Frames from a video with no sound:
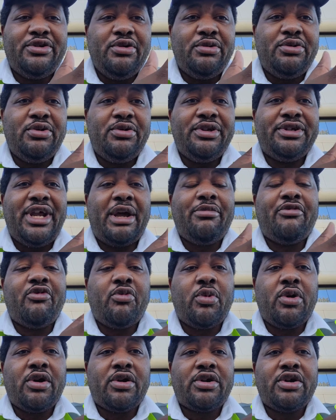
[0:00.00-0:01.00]
due to the type
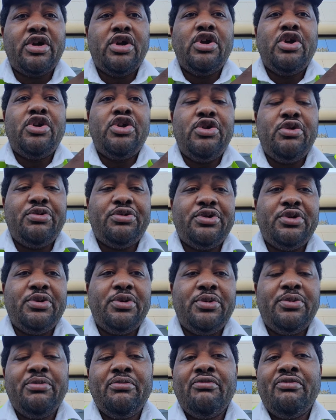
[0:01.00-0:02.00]
of work you
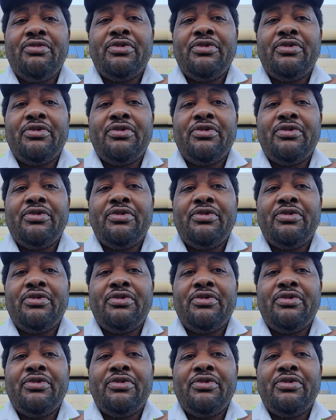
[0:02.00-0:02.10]
do,